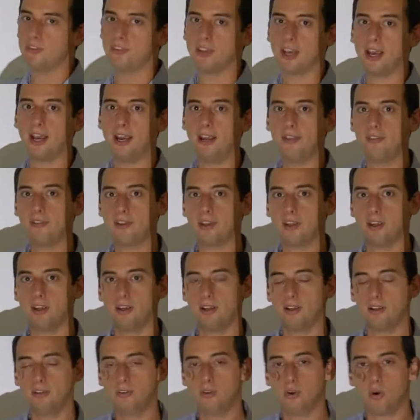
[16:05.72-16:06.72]
is either
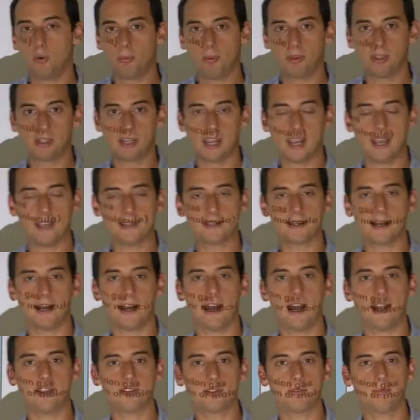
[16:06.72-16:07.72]
a noble gas
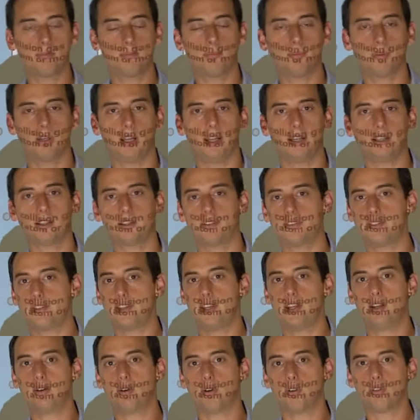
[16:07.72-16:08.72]
atom, like
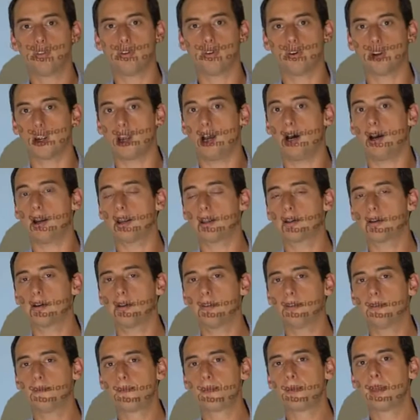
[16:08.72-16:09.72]
xenon or
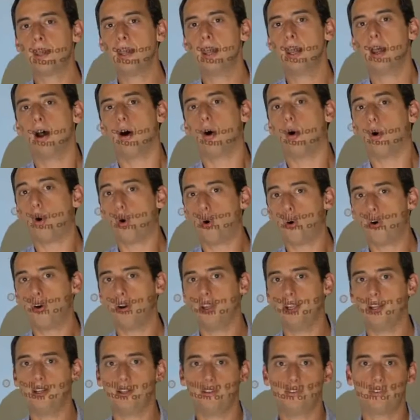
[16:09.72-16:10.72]
argon, or
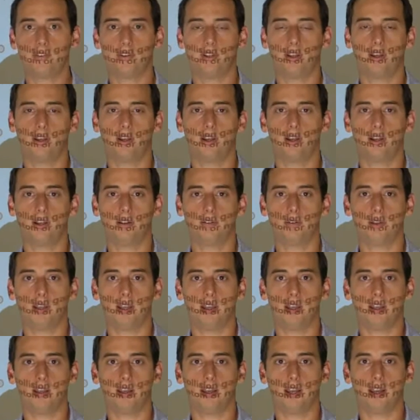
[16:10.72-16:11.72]
it is
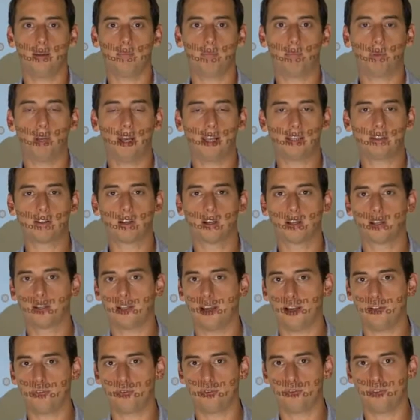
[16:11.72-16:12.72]
molecular
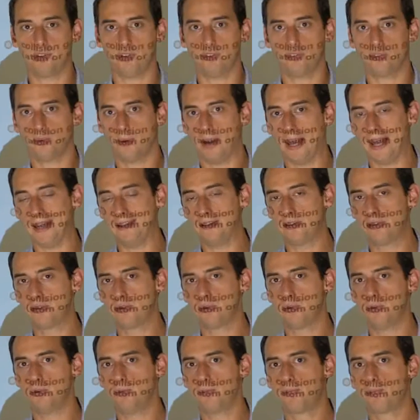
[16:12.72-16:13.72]
nitrogen, so
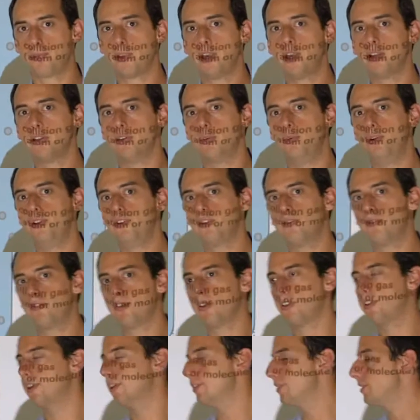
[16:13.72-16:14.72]
N2. The reason for
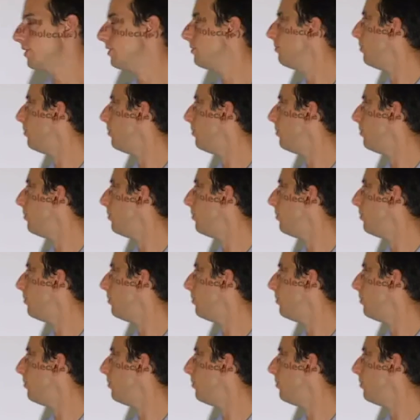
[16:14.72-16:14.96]
this is